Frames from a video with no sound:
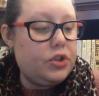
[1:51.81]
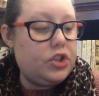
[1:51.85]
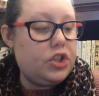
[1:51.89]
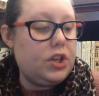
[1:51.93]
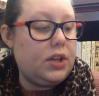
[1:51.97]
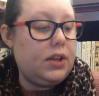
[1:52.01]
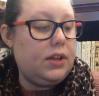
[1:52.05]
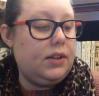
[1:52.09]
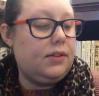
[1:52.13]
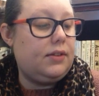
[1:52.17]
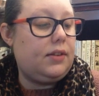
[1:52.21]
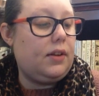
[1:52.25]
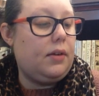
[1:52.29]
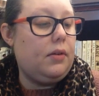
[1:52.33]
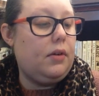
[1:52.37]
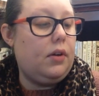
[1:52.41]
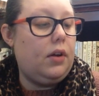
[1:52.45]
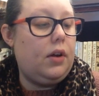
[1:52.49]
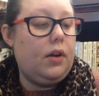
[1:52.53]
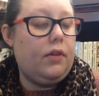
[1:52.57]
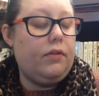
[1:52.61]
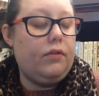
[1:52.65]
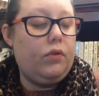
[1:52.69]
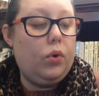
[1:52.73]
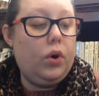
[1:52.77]
She's
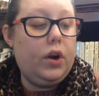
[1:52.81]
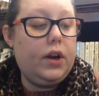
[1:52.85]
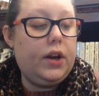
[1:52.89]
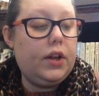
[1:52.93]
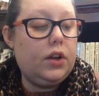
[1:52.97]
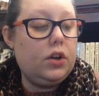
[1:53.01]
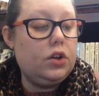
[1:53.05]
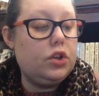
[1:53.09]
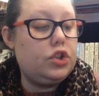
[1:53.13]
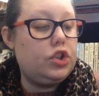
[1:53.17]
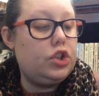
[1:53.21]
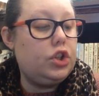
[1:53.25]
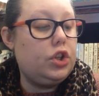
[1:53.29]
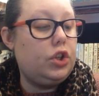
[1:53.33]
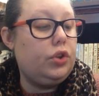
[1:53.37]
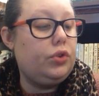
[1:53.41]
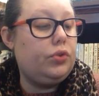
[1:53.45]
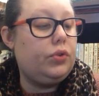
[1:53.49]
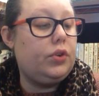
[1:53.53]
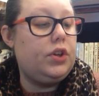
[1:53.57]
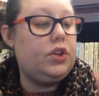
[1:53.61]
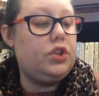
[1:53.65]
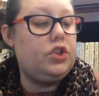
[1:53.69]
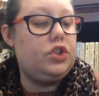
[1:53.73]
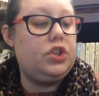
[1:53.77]
avoiding her
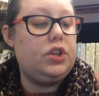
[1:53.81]
children.